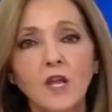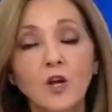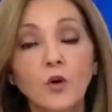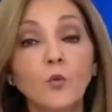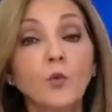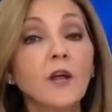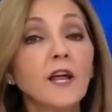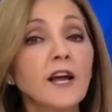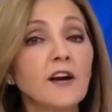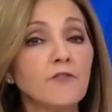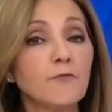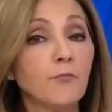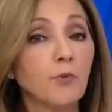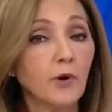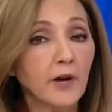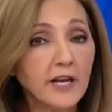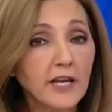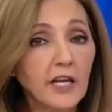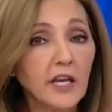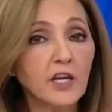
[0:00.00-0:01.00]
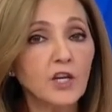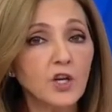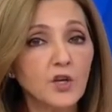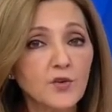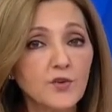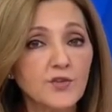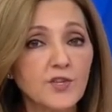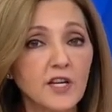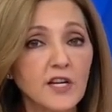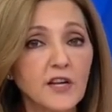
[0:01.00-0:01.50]
We have breaking
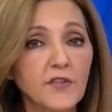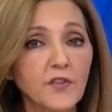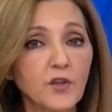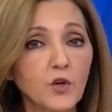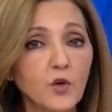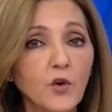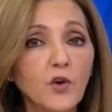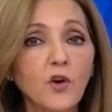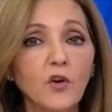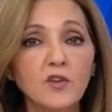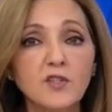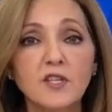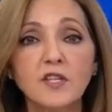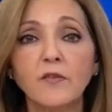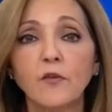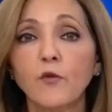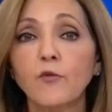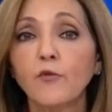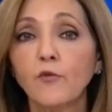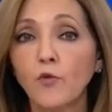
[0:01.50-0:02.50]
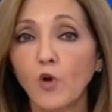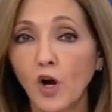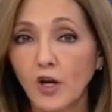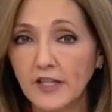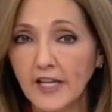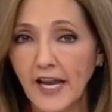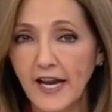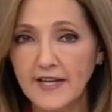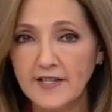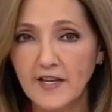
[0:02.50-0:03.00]
news in the New York civil fraud
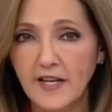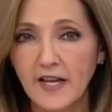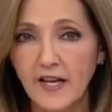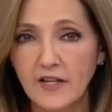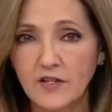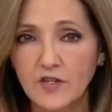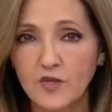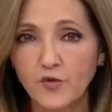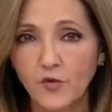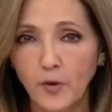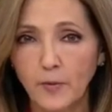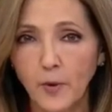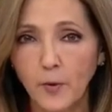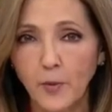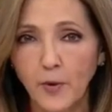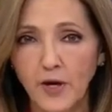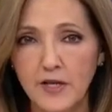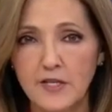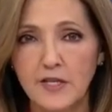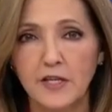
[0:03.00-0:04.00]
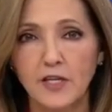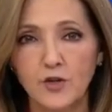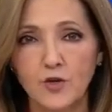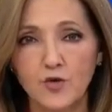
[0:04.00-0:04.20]
case against former President